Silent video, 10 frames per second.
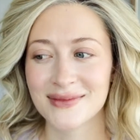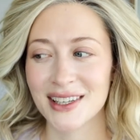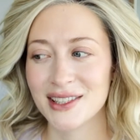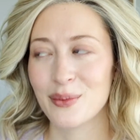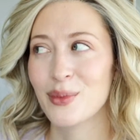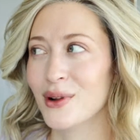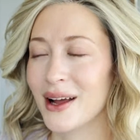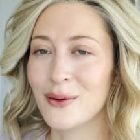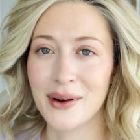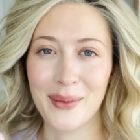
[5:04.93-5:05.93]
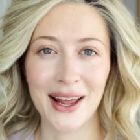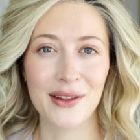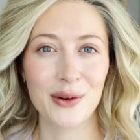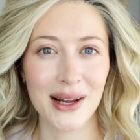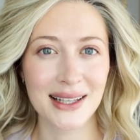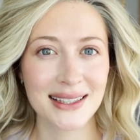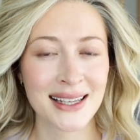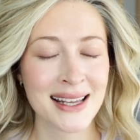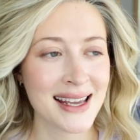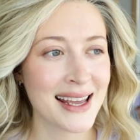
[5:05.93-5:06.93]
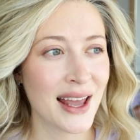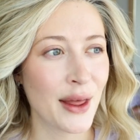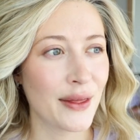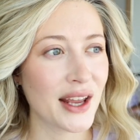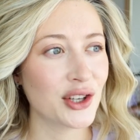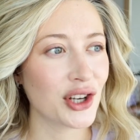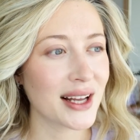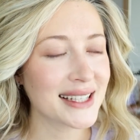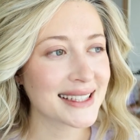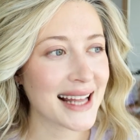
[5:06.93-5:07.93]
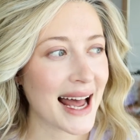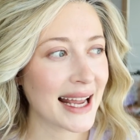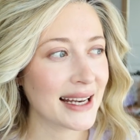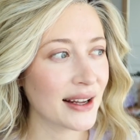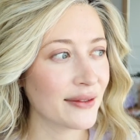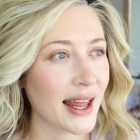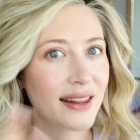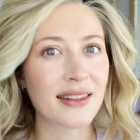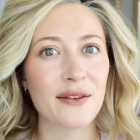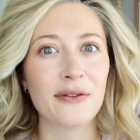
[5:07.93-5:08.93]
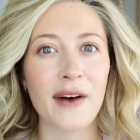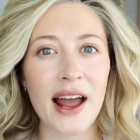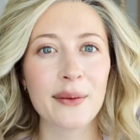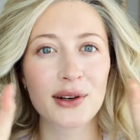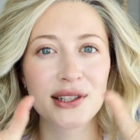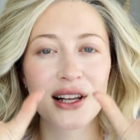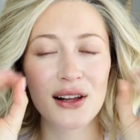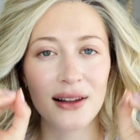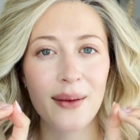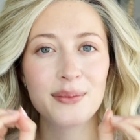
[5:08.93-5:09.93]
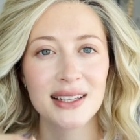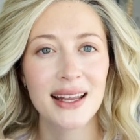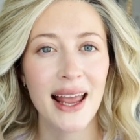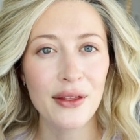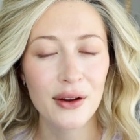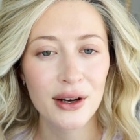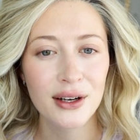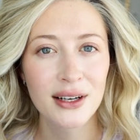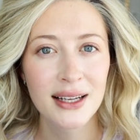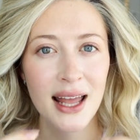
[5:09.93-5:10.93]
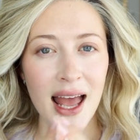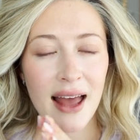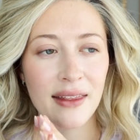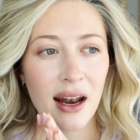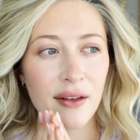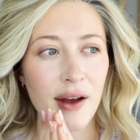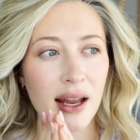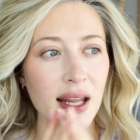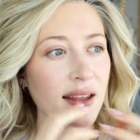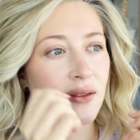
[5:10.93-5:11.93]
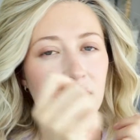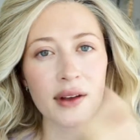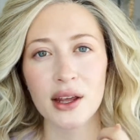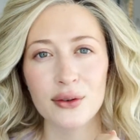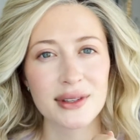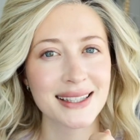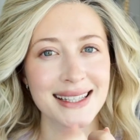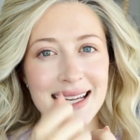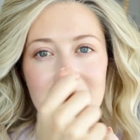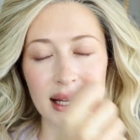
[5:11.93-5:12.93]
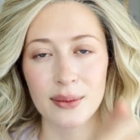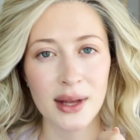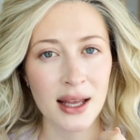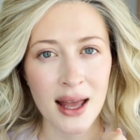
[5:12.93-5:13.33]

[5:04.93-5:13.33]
should pull out one of my other ones. They just kind of like the fibers clump together. And then I find even if I use steam,